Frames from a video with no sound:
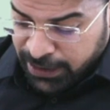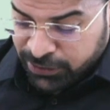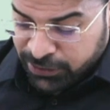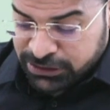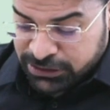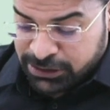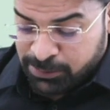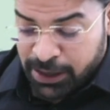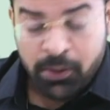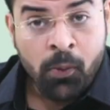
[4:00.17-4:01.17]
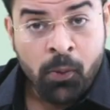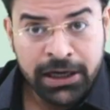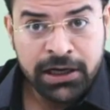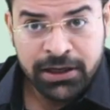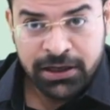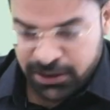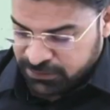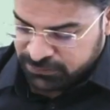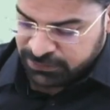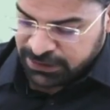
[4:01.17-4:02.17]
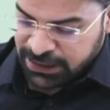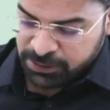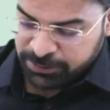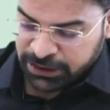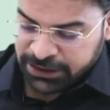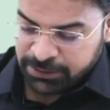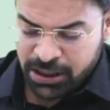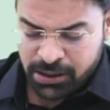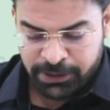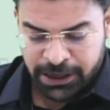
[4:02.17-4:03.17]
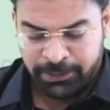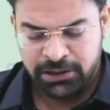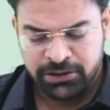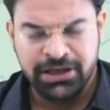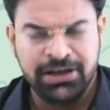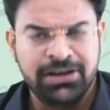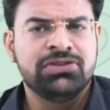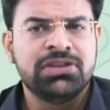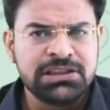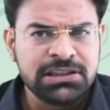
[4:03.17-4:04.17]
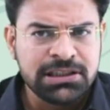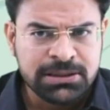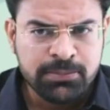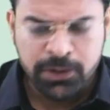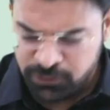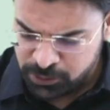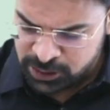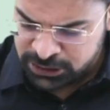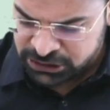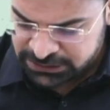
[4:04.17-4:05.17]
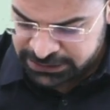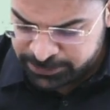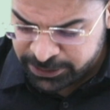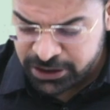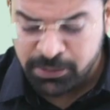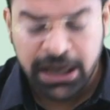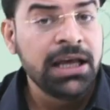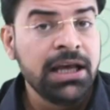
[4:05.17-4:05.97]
60 by 180 radian. That will be nothing but pi by 3 radian. So this is a simple formula. Just keep it in mind.